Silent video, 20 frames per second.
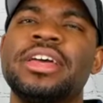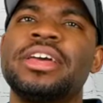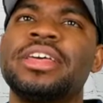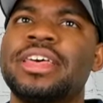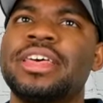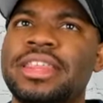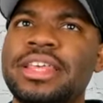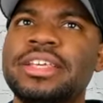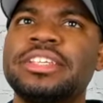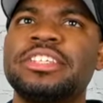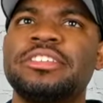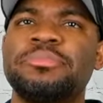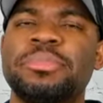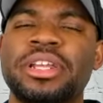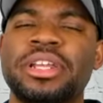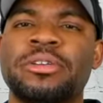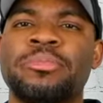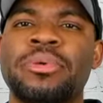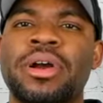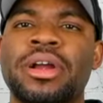this
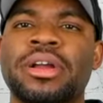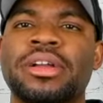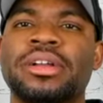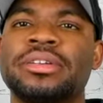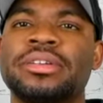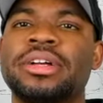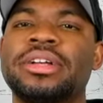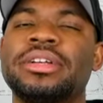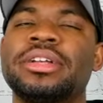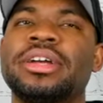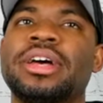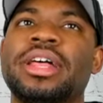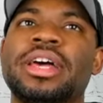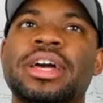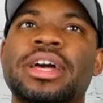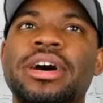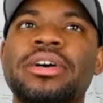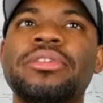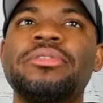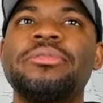Peter Parker, like
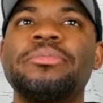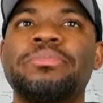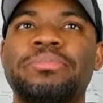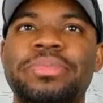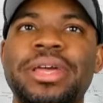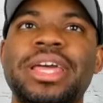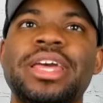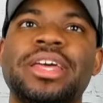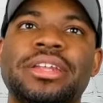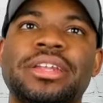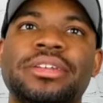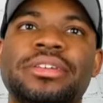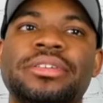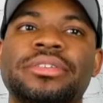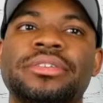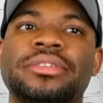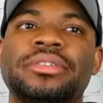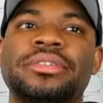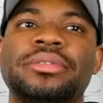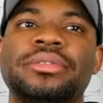Uncle Ben,
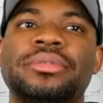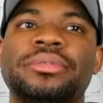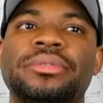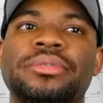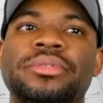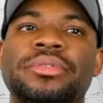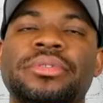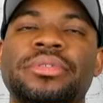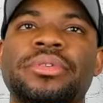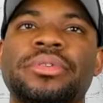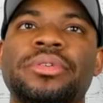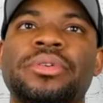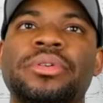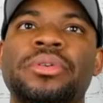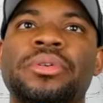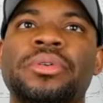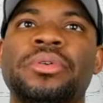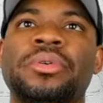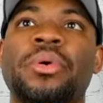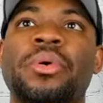
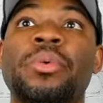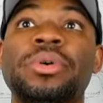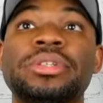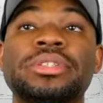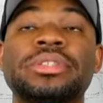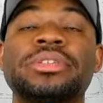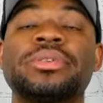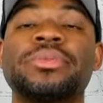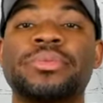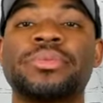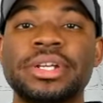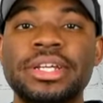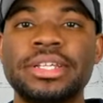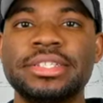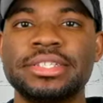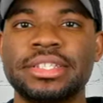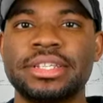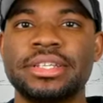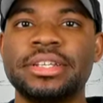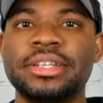was the
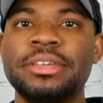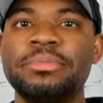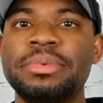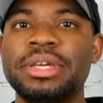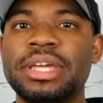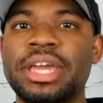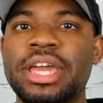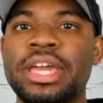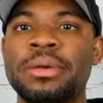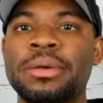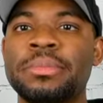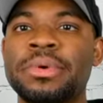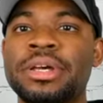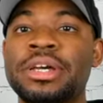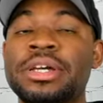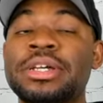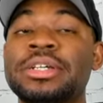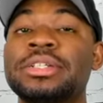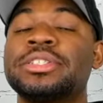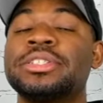reason he became
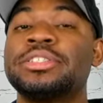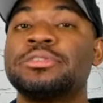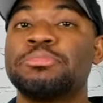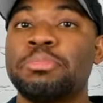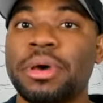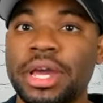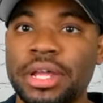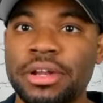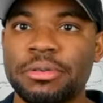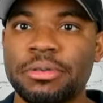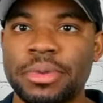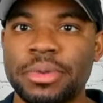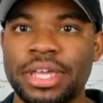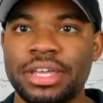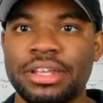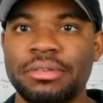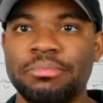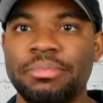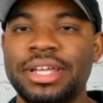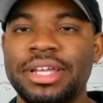Spider
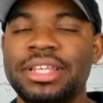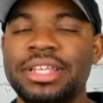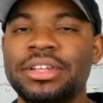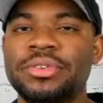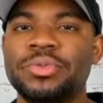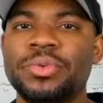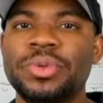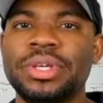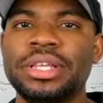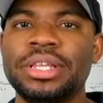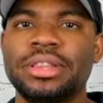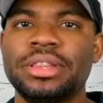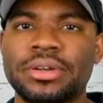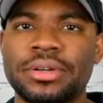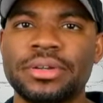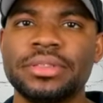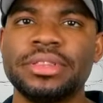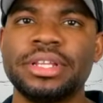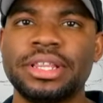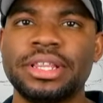Man, but he didn't really
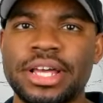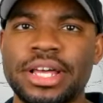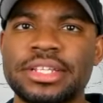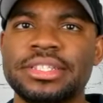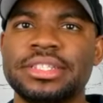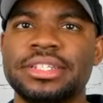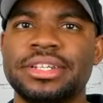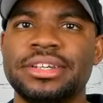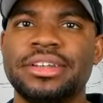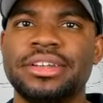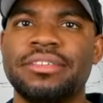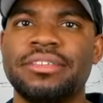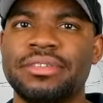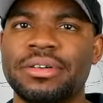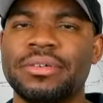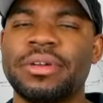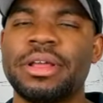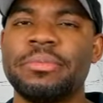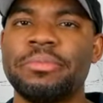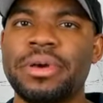learn the lesson of a
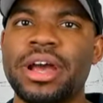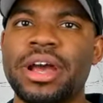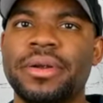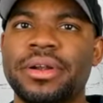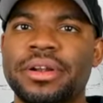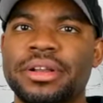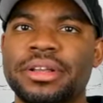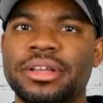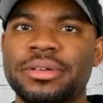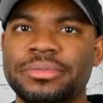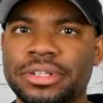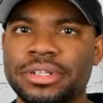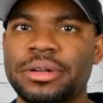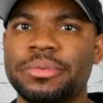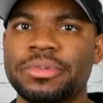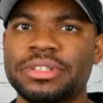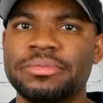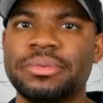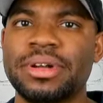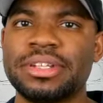great power comes great
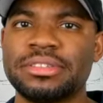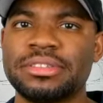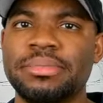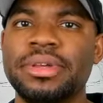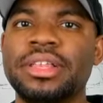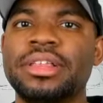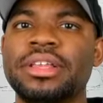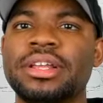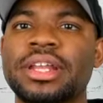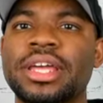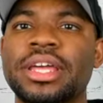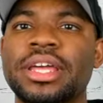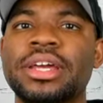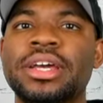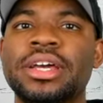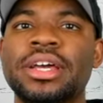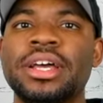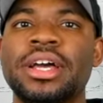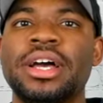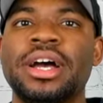responsibility
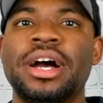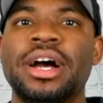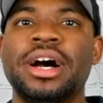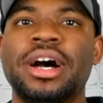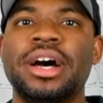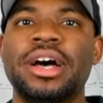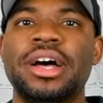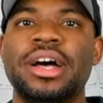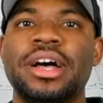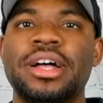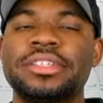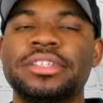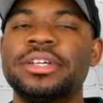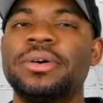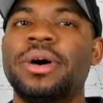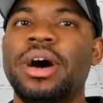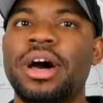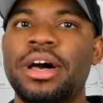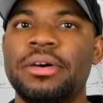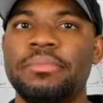until
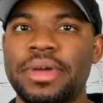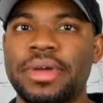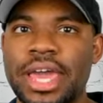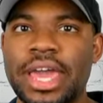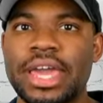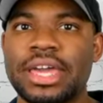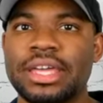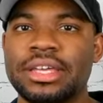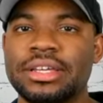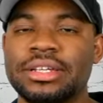Aunt May